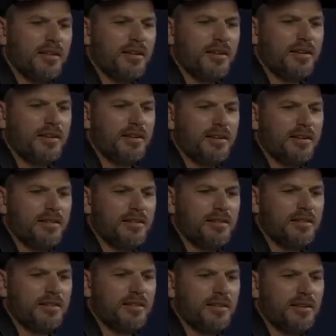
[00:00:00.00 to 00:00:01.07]
All right.
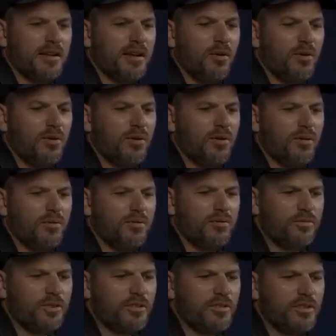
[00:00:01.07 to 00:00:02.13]
Oh,
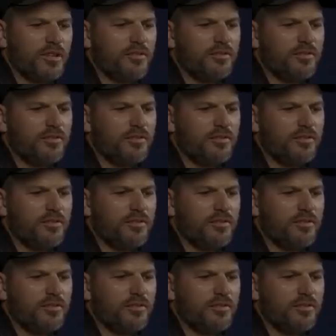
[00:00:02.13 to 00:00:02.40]
front side